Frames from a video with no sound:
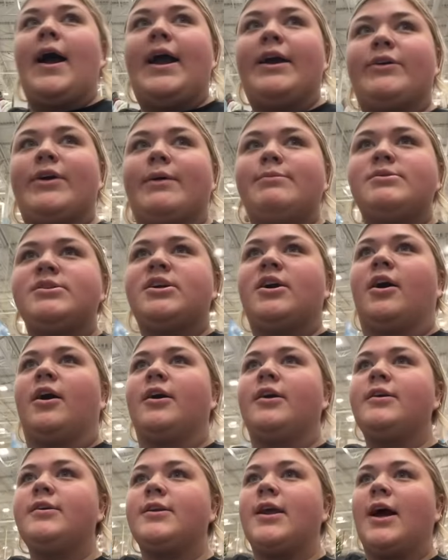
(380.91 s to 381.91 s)
I grabbed the
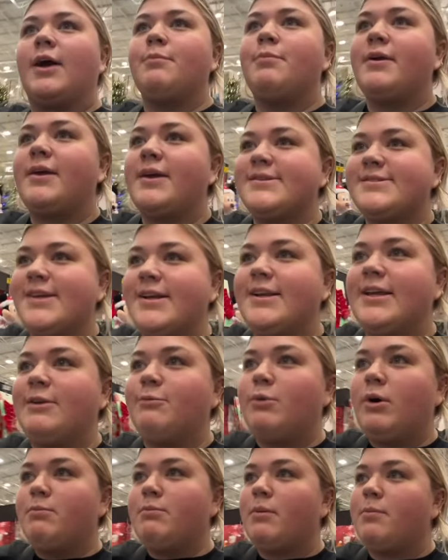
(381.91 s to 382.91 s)
cart, not because I need
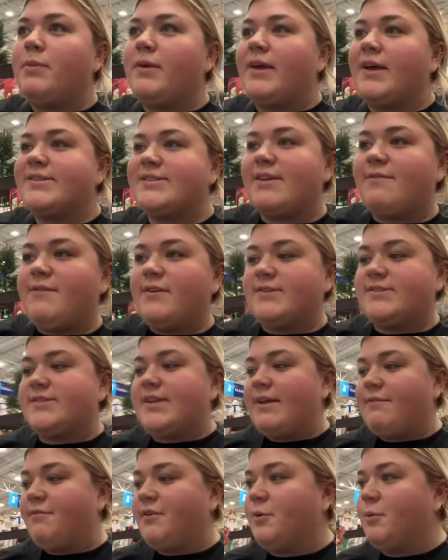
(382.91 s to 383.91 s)
one, but because I feel
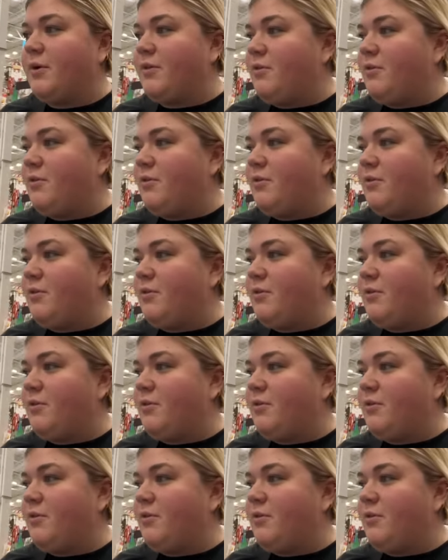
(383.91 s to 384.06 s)
safer with